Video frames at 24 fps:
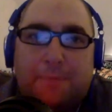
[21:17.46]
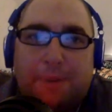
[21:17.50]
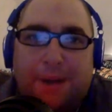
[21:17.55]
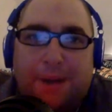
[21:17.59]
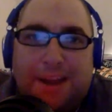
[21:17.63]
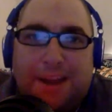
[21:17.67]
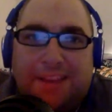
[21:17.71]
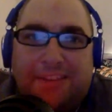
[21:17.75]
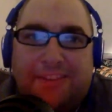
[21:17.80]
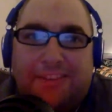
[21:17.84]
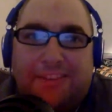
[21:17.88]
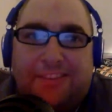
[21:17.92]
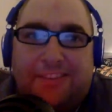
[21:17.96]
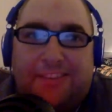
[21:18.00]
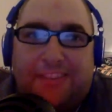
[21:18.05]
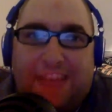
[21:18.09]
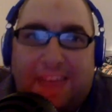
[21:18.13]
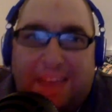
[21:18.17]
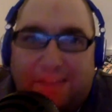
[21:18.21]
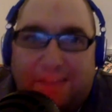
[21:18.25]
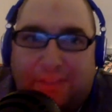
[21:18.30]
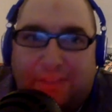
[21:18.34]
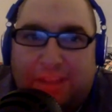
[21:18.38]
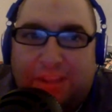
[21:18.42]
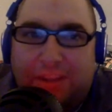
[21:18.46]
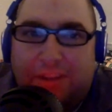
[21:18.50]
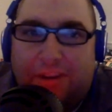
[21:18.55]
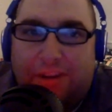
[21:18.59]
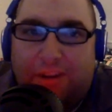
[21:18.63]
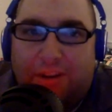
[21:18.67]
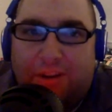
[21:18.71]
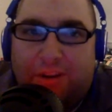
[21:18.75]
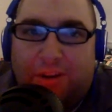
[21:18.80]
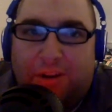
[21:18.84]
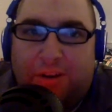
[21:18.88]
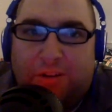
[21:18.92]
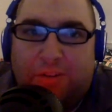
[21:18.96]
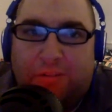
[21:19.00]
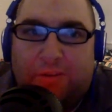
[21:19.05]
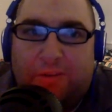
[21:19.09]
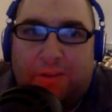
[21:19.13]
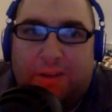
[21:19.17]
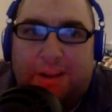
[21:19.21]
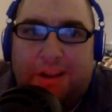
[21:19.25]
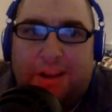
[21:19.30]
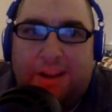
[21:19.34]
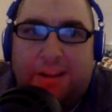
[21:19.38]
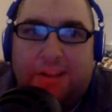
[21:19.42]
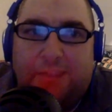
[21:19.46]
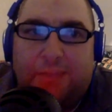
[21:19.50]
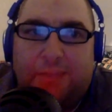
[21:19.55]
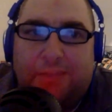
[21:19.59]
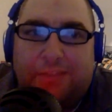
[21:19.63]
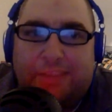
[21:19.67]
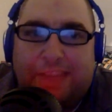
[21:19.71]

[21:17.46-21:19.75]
but 7 earned runs